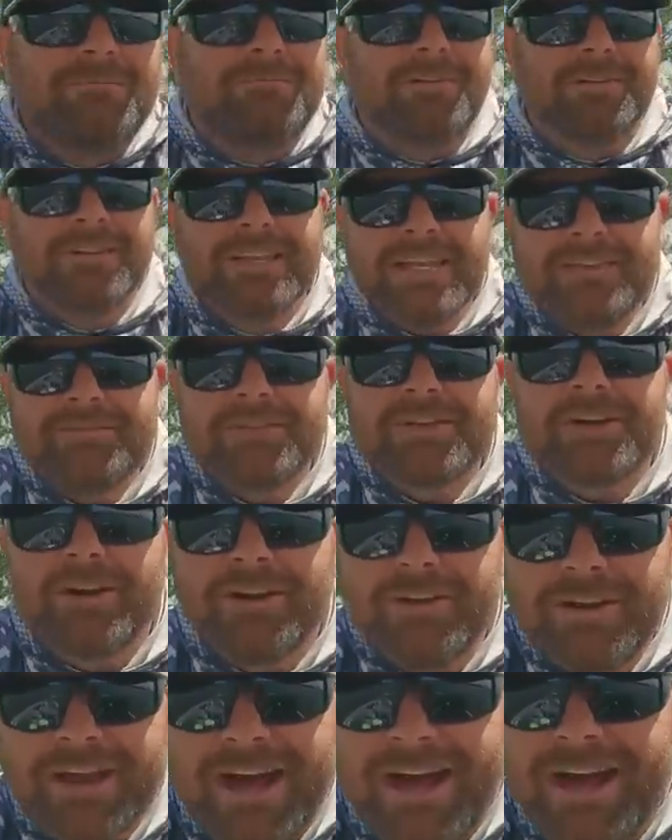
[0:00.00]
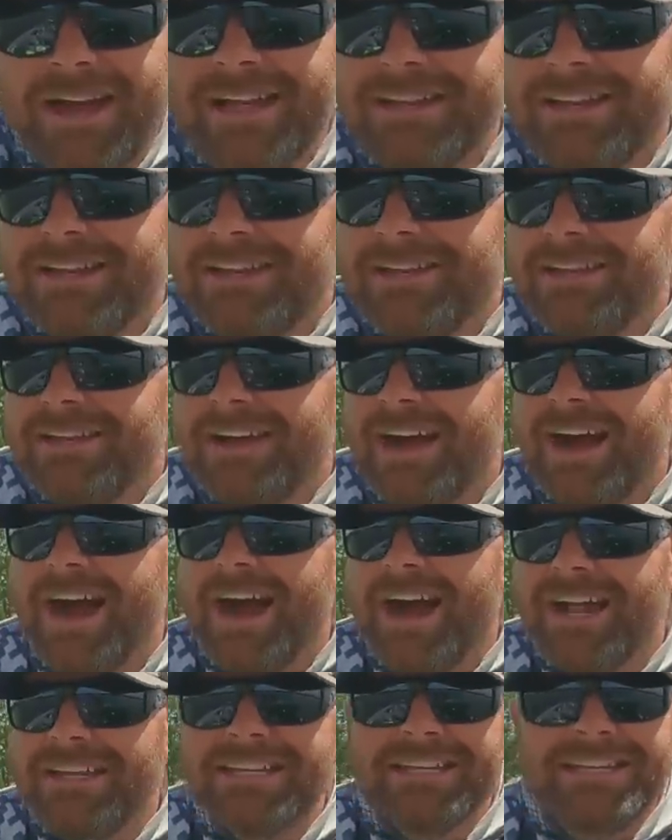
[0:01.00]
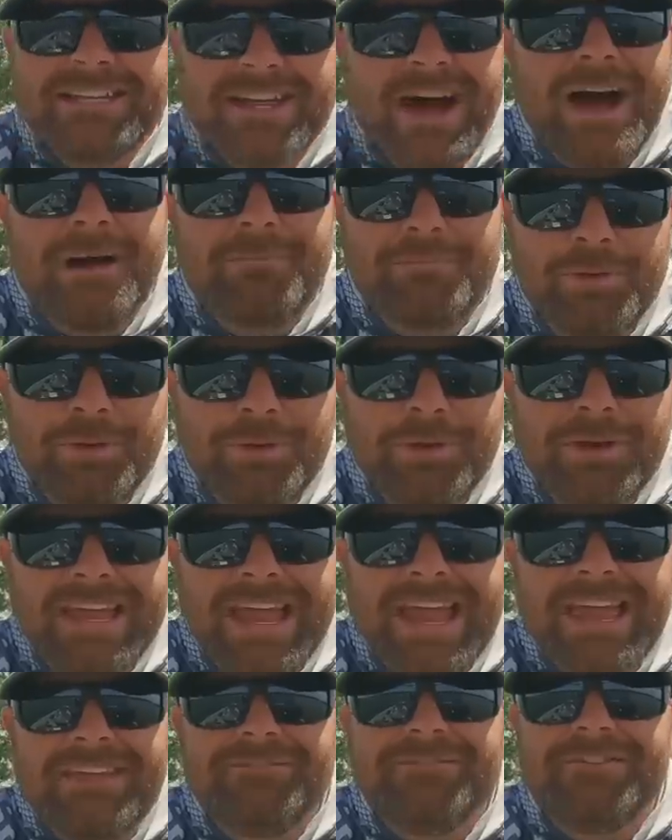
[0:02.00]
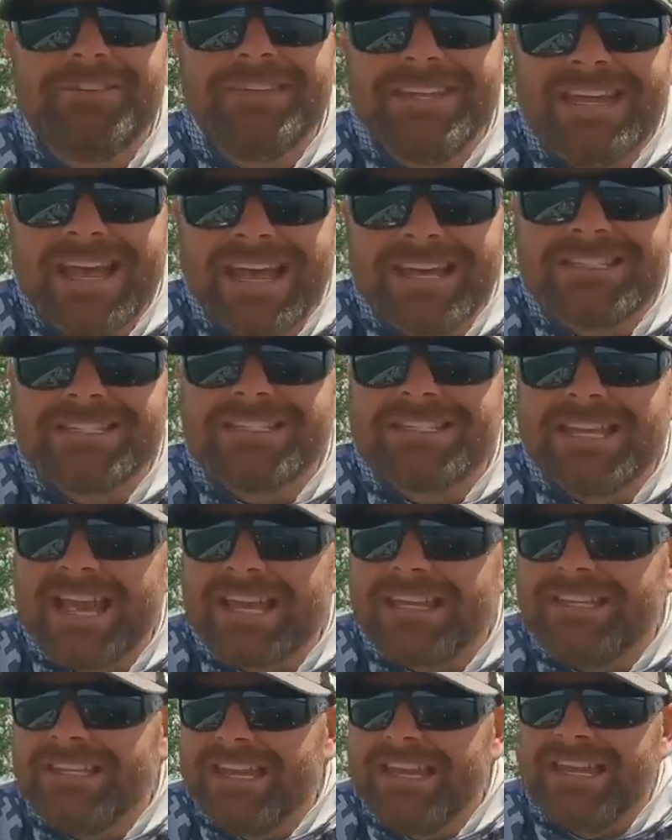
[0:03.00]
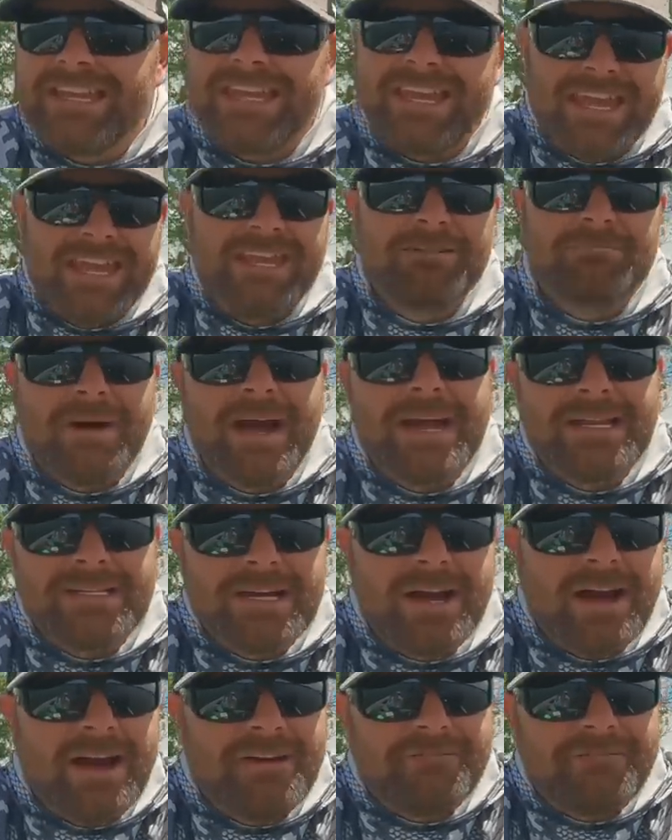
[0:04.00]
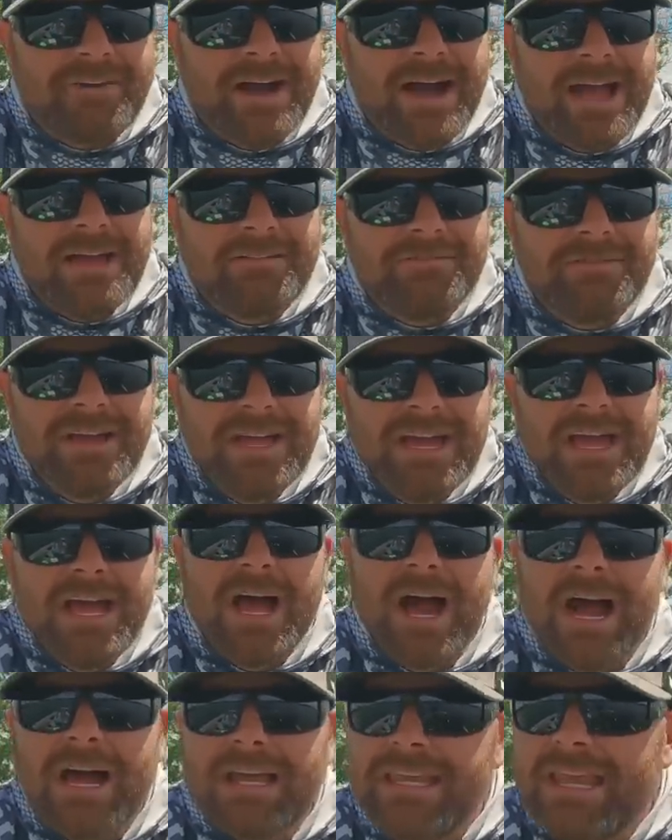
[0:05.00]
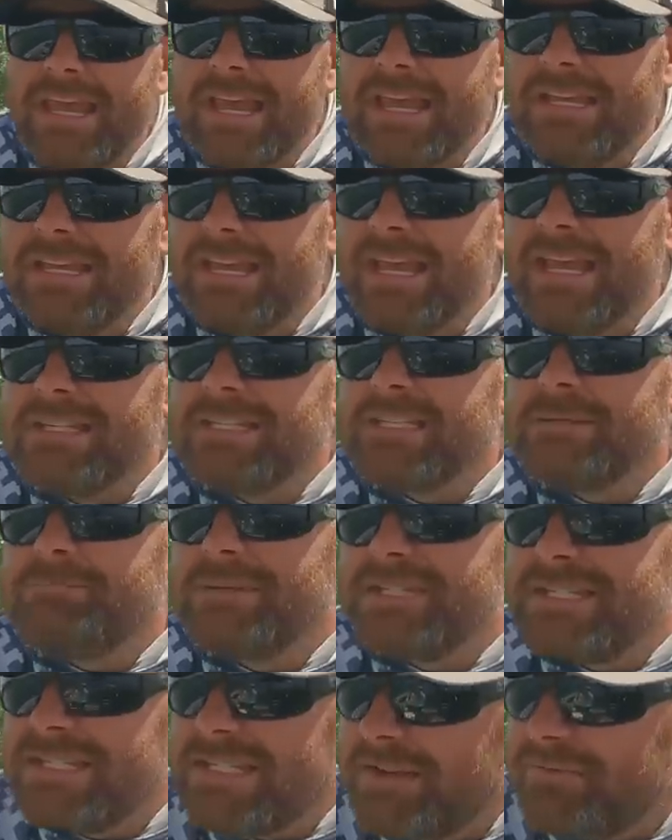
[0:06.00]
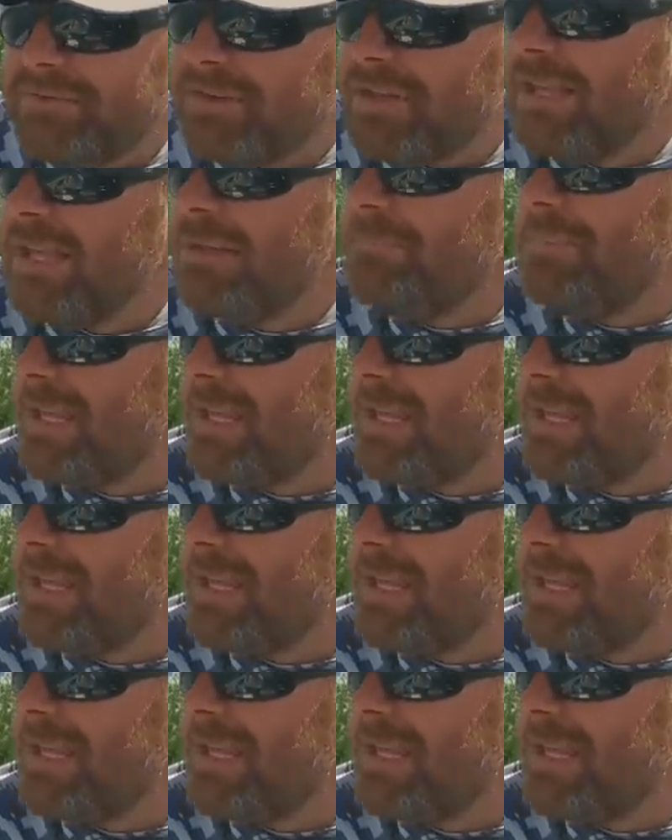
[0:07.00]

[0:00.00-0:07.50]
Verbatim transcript: Believe it or not, I did not put a finesse technique in my top five. Again, it's specifically